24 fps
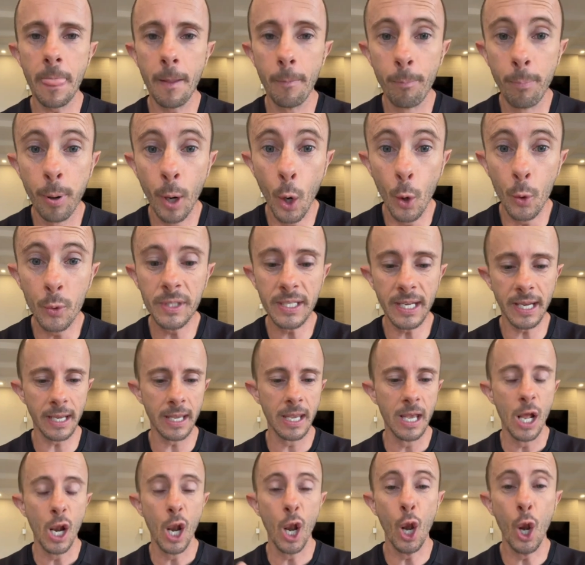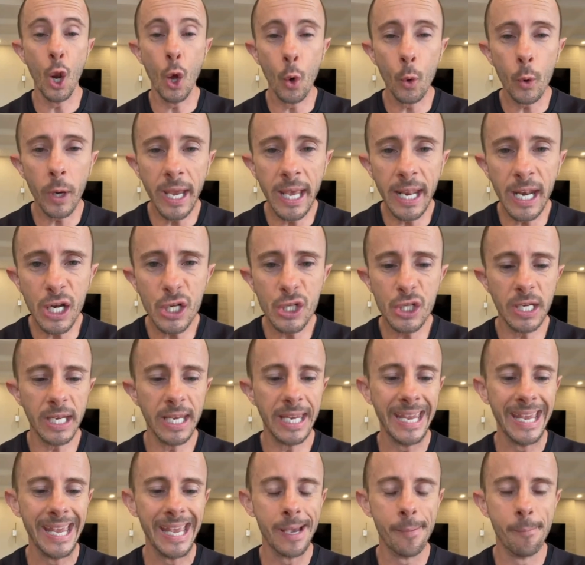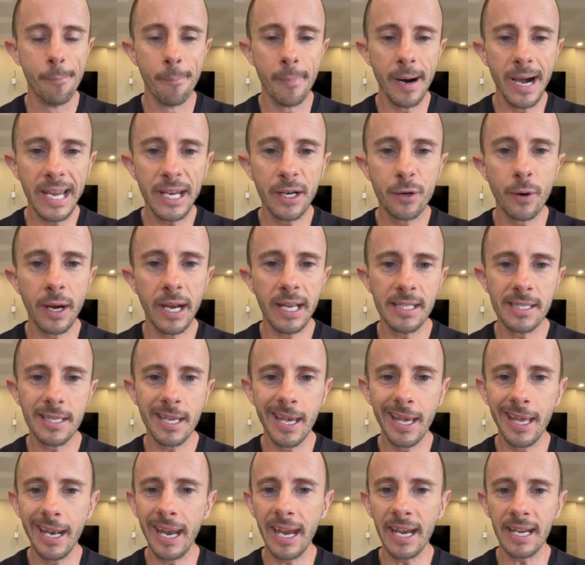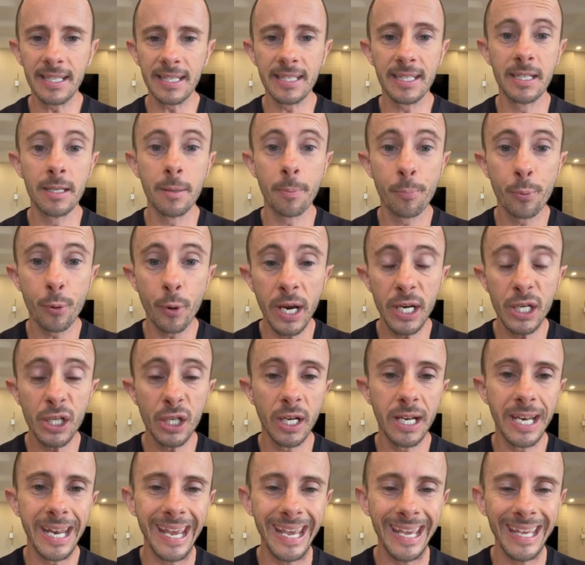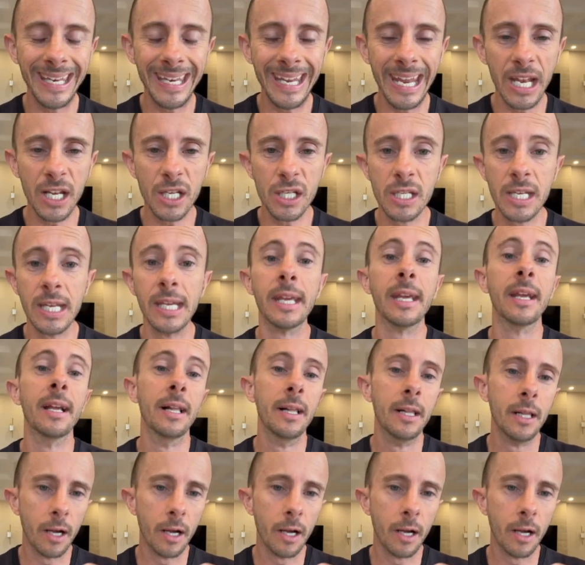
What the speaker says: bloating, low energy, migraines, headaches, depression, ADHD.